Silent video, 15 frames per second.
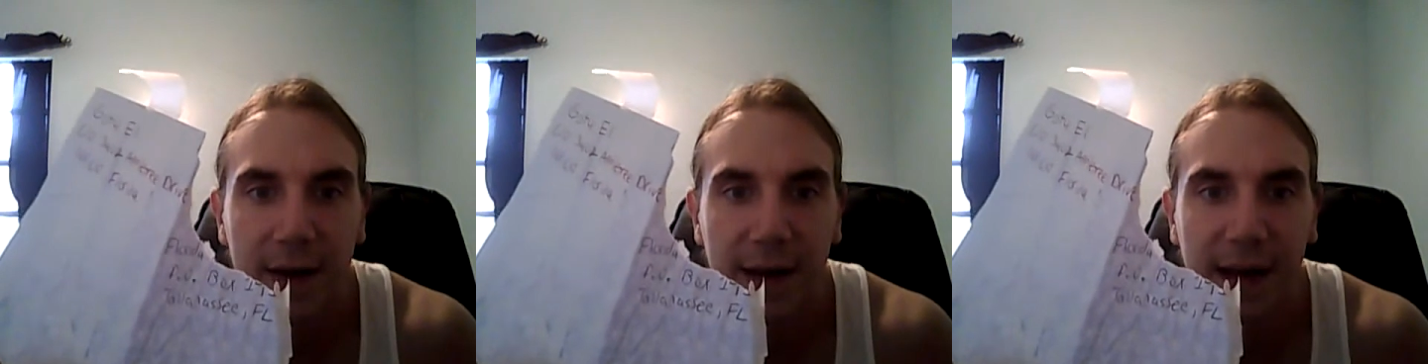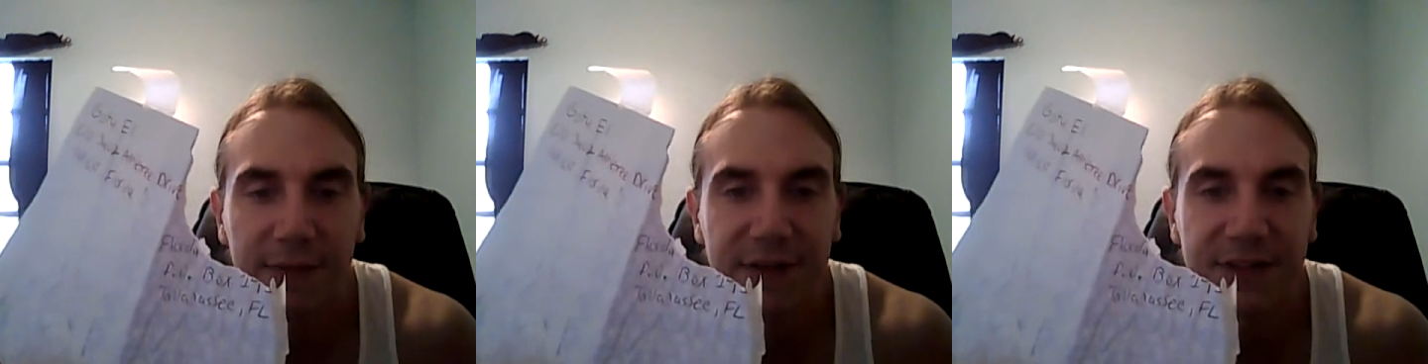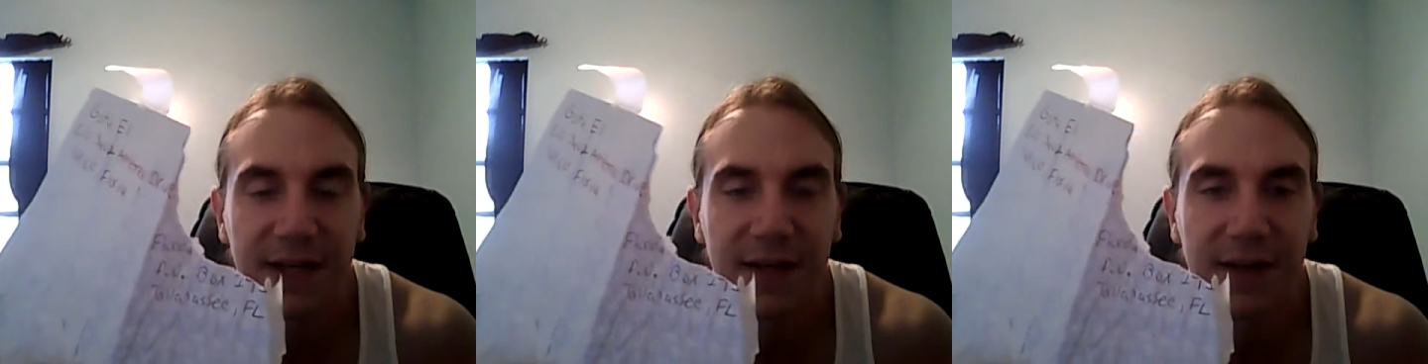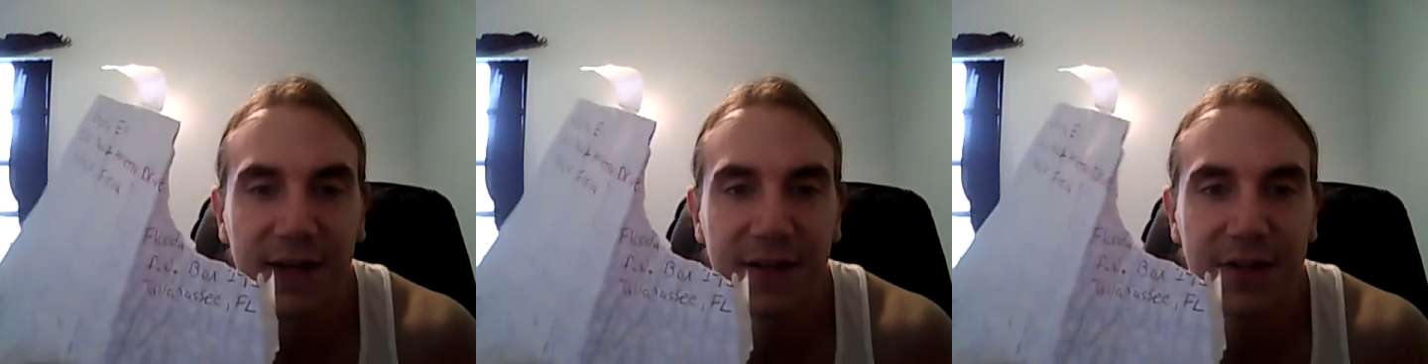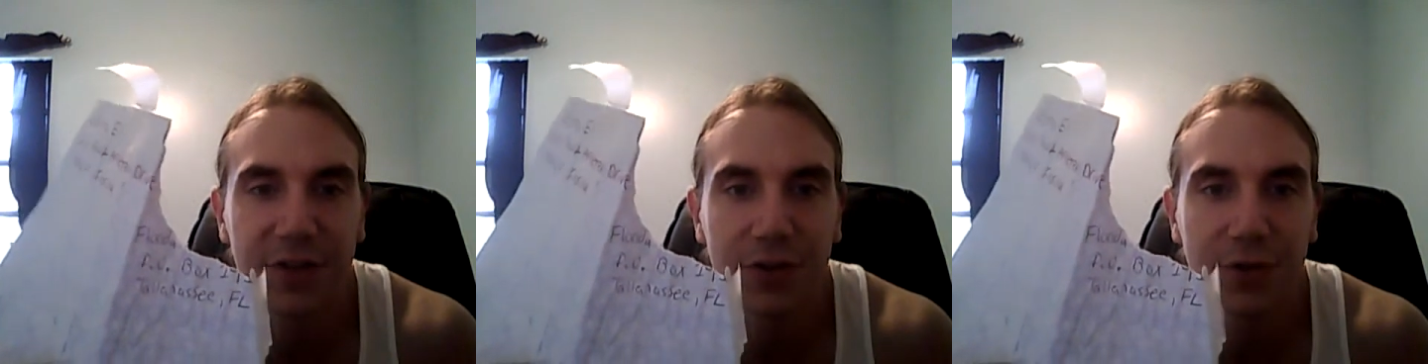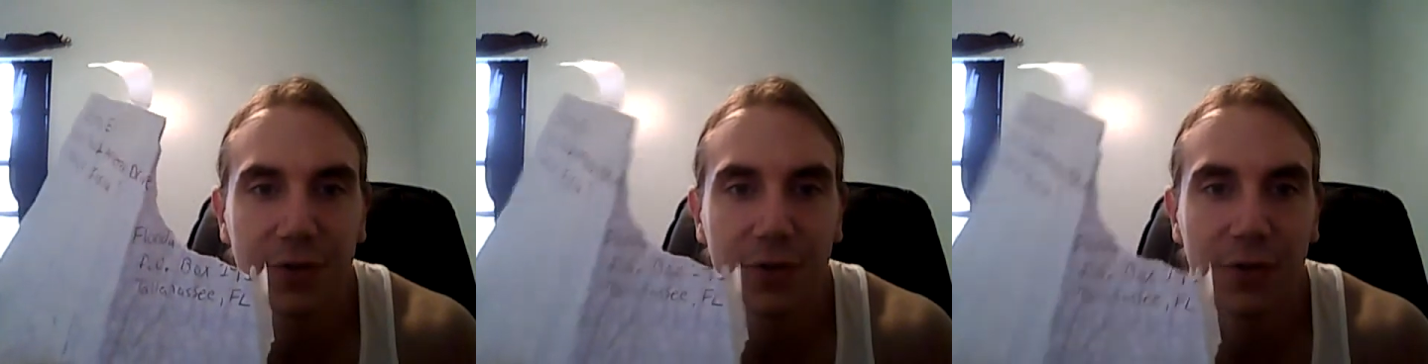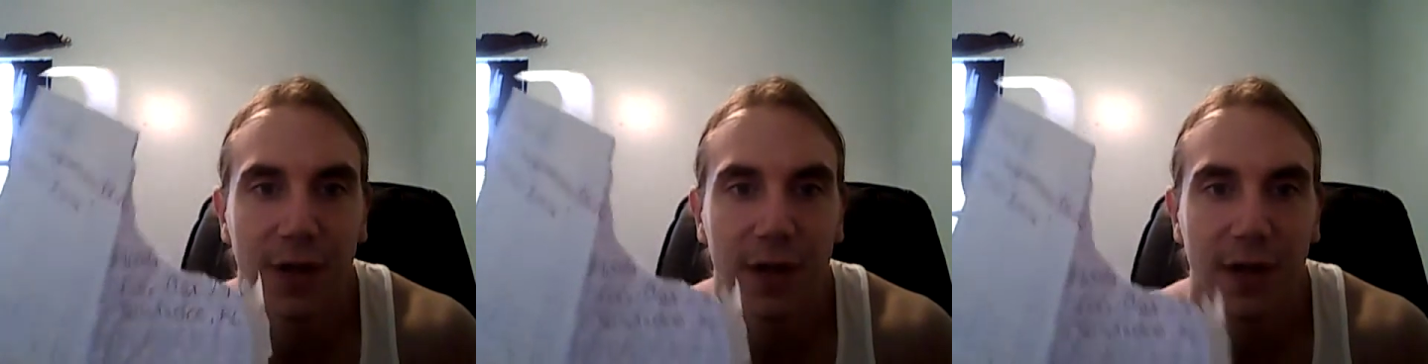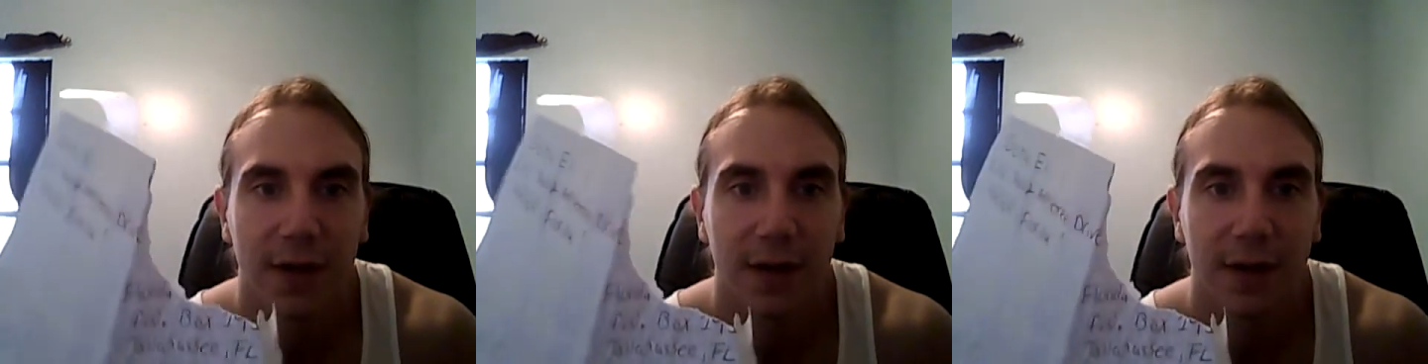And I was sending it to
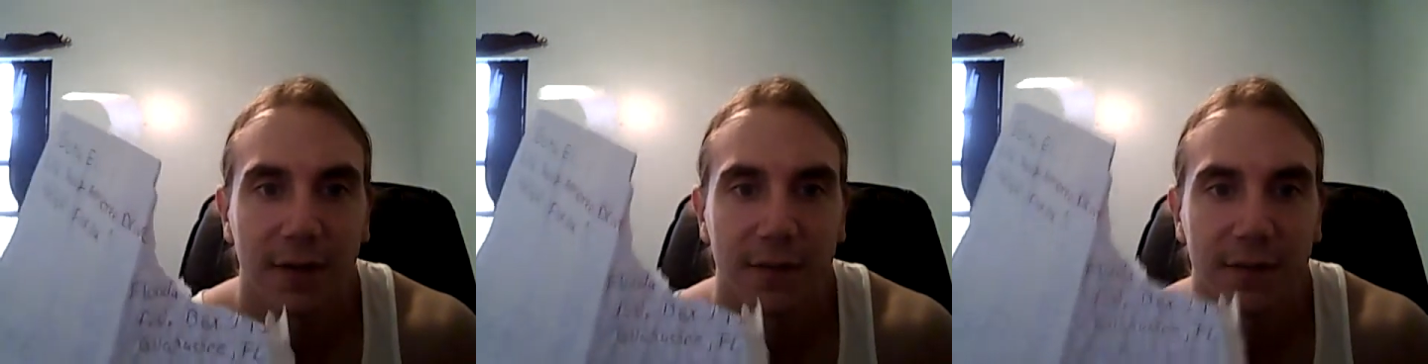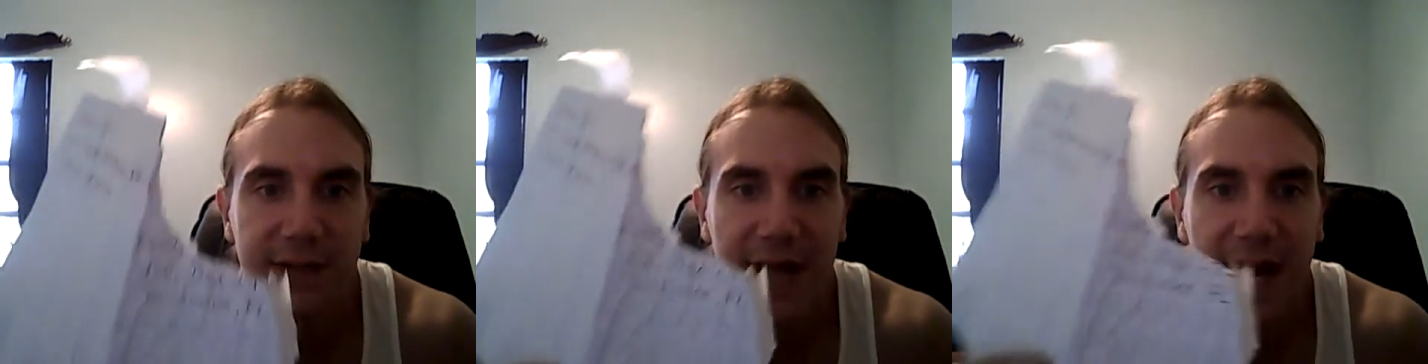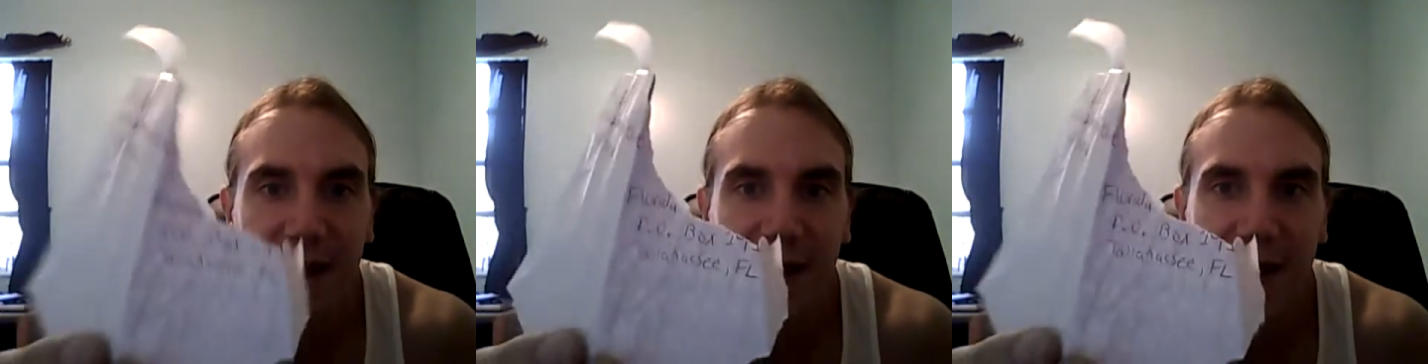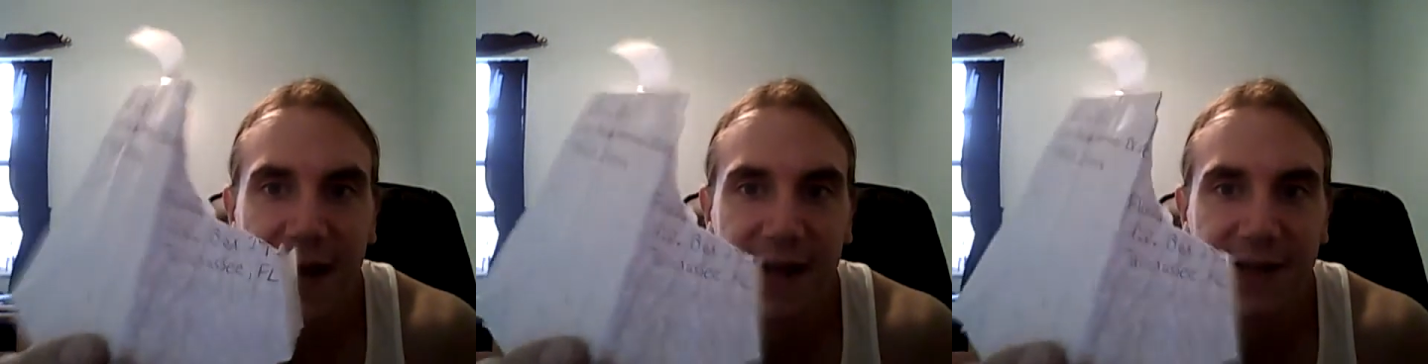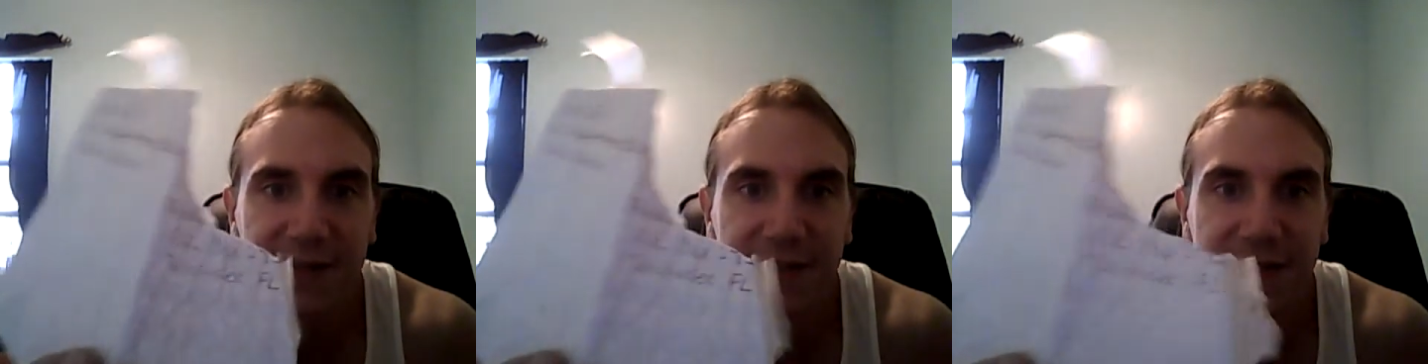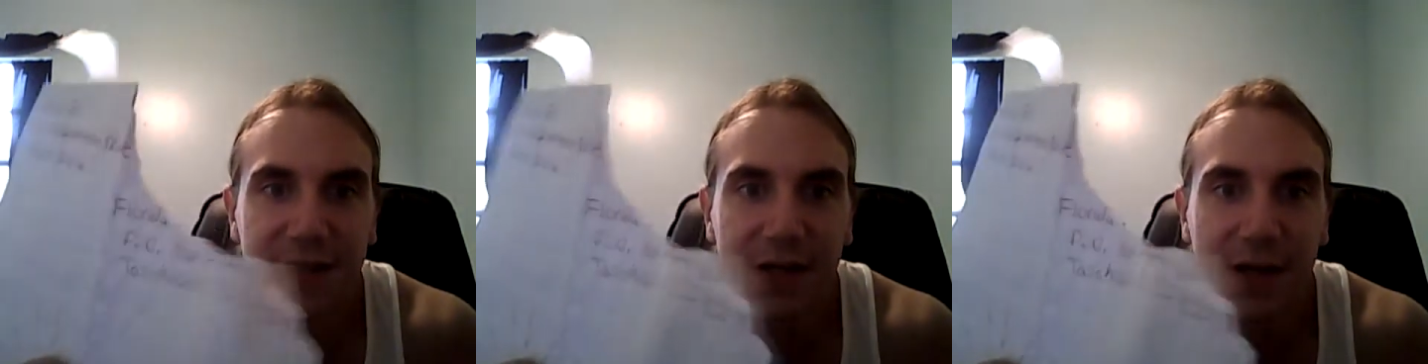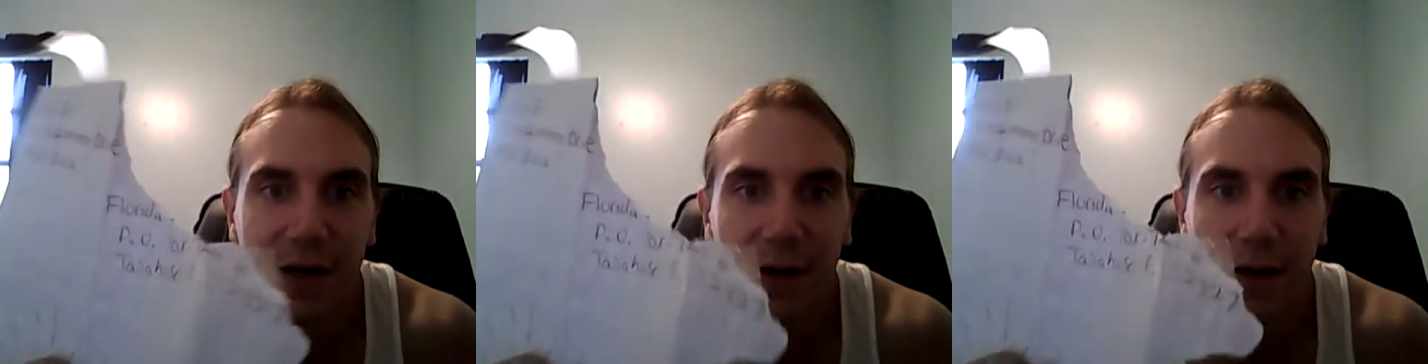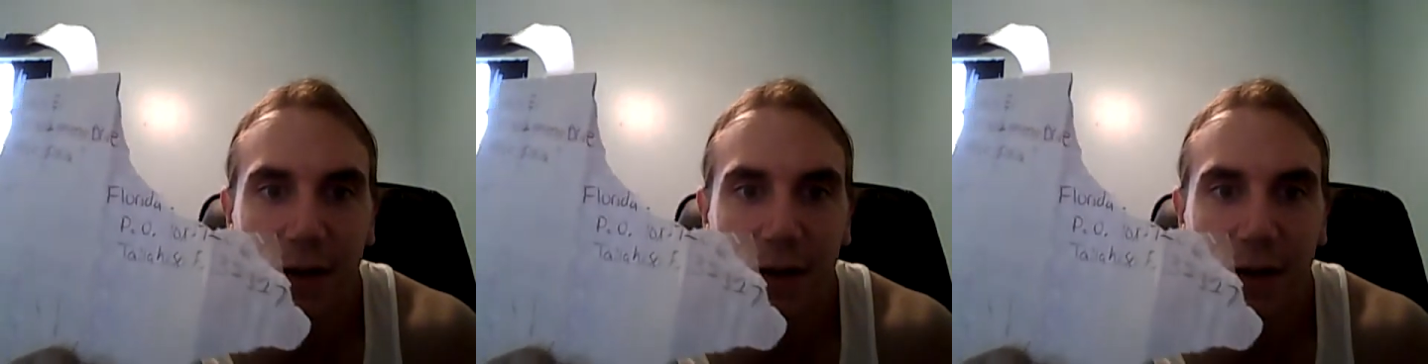Tallahassee,